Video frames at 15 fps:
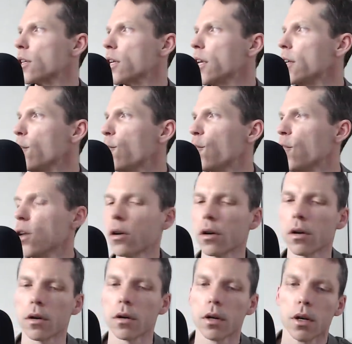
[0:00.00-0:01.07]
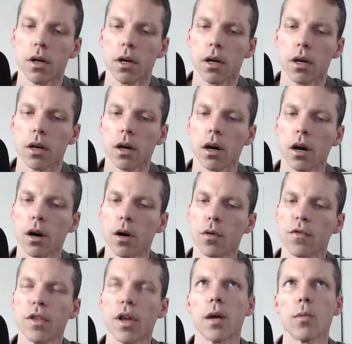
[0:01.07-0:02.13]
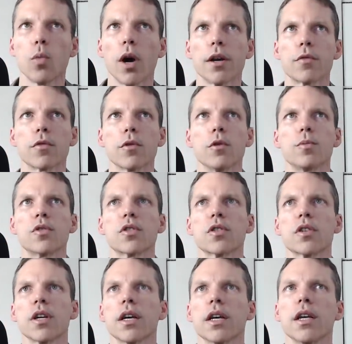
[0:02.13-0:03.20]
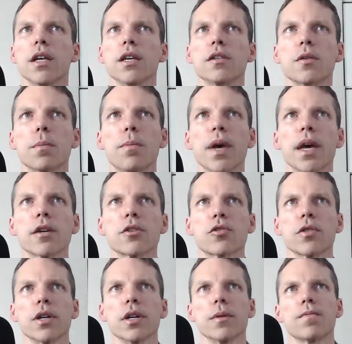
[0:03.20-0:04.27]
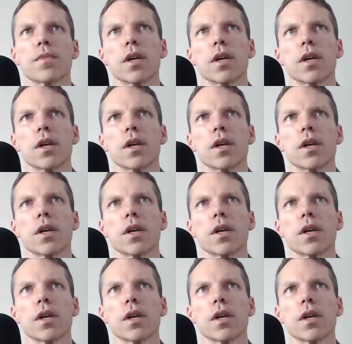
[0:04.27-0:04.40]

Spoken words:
Any fear of non-white groups is bigotry.